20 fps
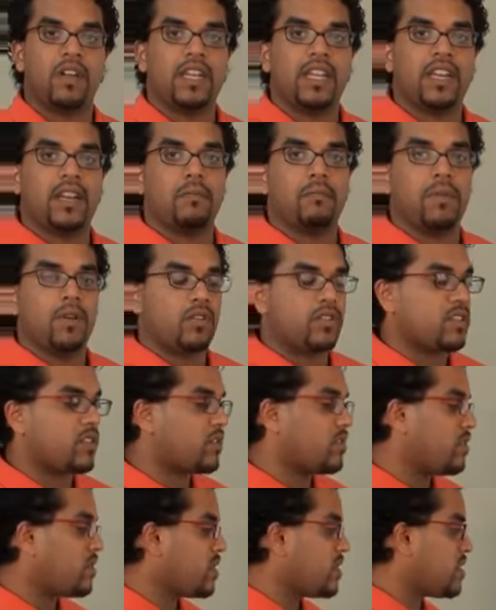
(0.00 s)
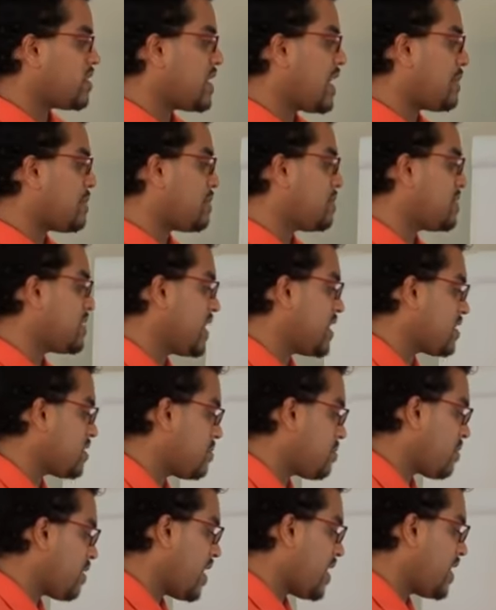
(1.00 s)
money and I built the search engine
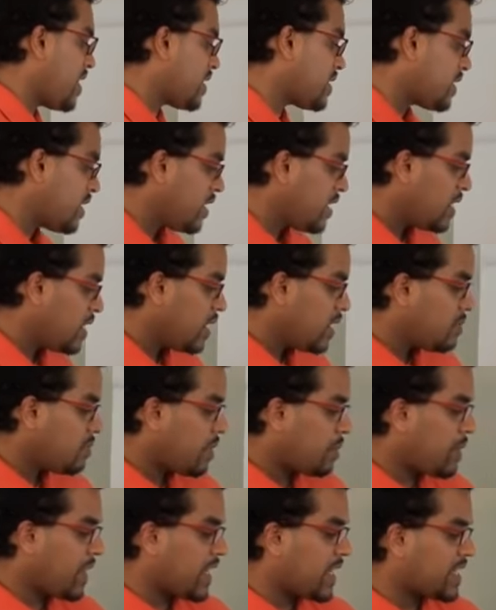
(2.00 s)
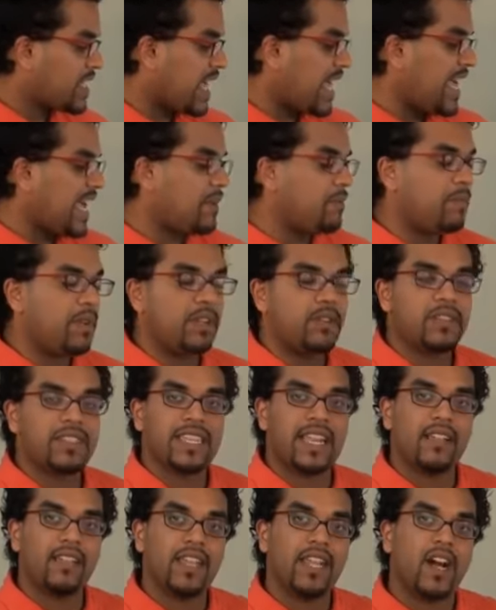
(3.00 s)
optimization product, but because I had been
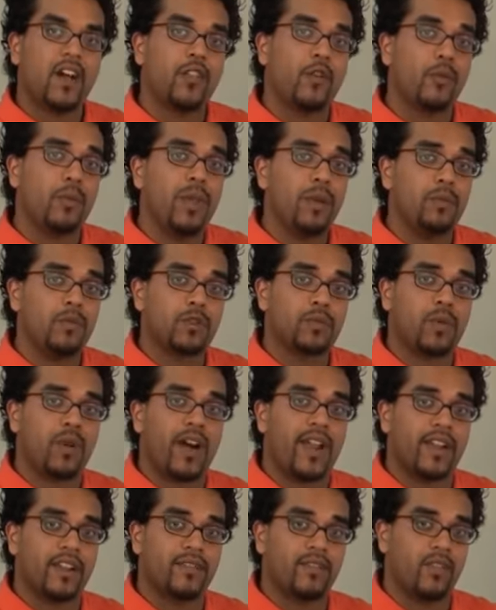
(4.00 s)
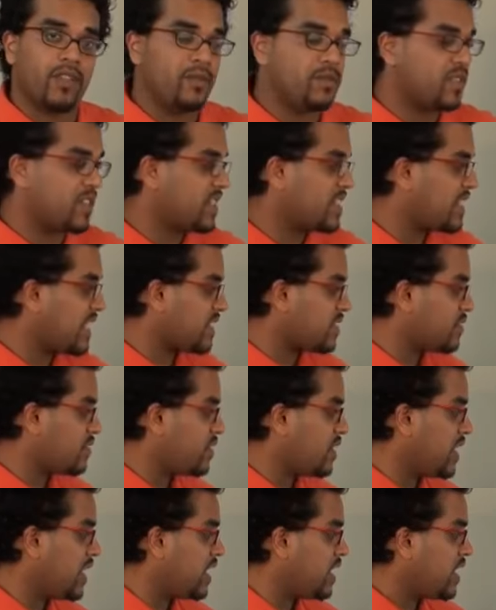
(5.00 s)
selling other people's product for them
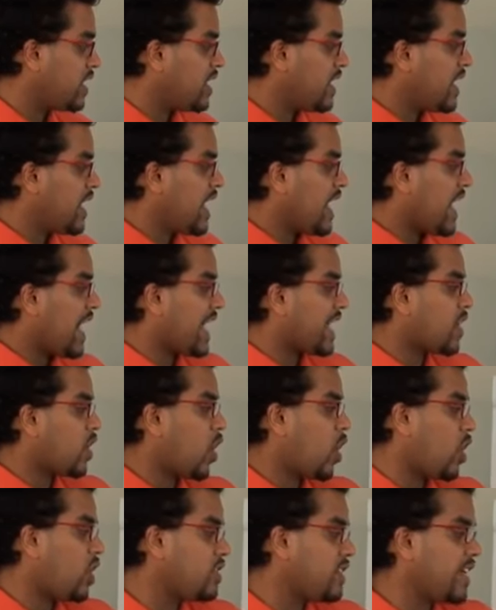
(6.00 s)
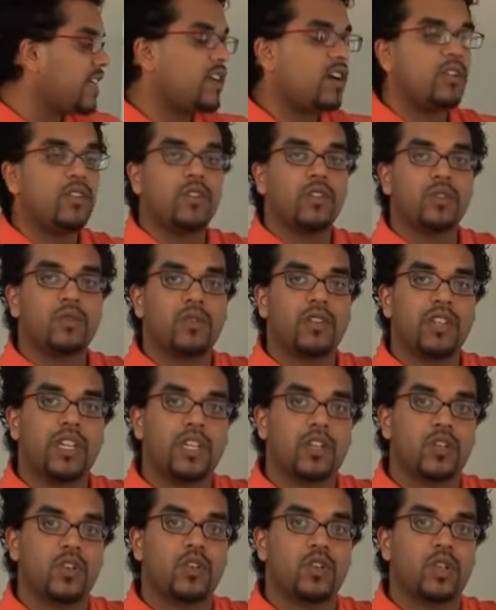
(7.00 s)
successfully, I called in on those
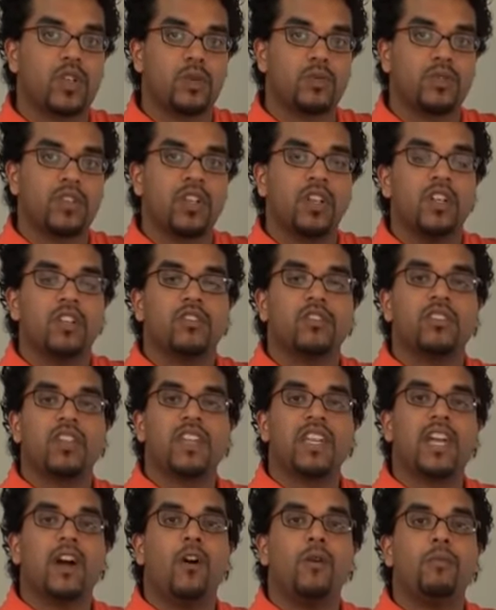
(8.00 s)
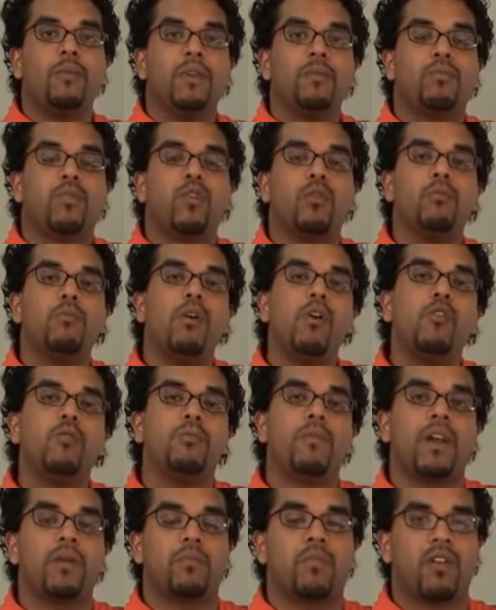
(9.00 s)
relationships to then help me promote
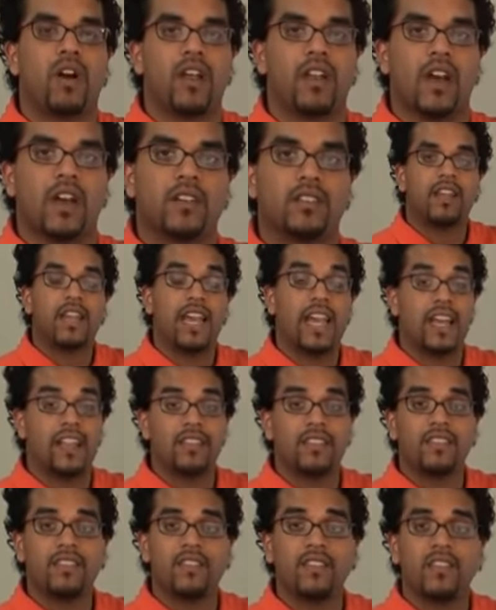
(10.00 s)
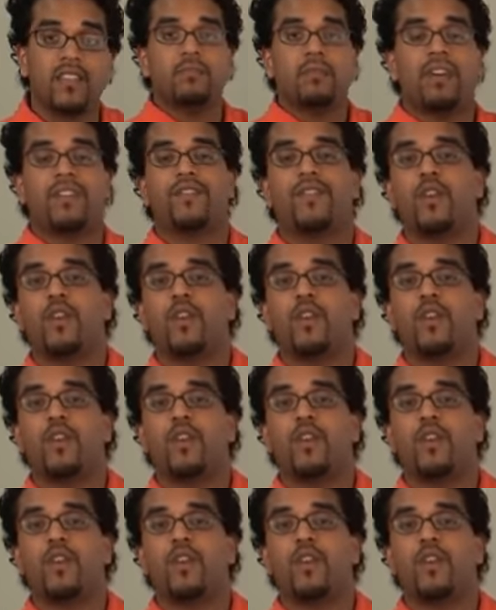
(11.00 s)
my product. Hence, my